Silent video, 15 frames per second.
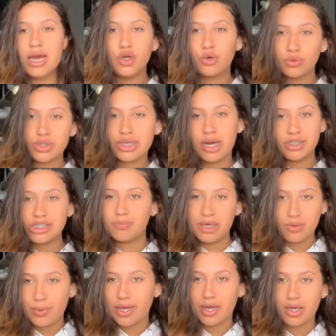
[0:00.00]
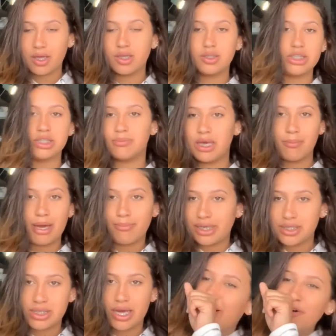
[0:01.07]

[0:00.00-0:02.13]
Cruising down the speedway, just me and my best friend.